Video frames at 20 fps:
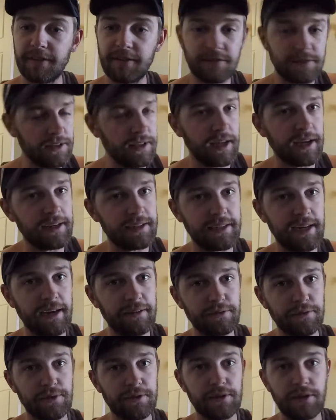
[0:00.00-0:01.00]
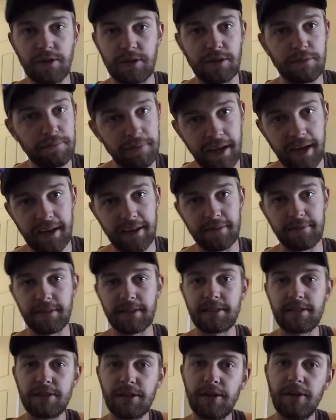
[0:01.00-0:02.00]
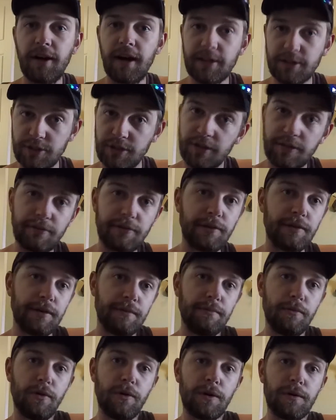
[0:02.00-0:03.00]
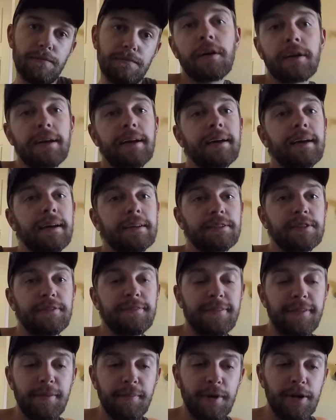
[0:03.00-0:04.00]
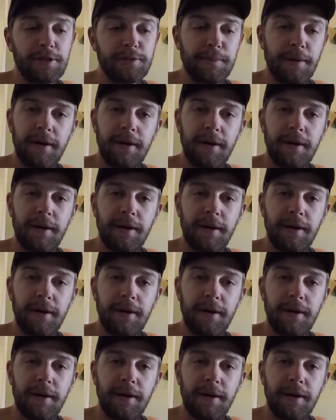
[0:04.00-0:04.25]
there's a lot of times where looking back, I'm like, you know, I should have thrown it more. Okay, guys, so for the most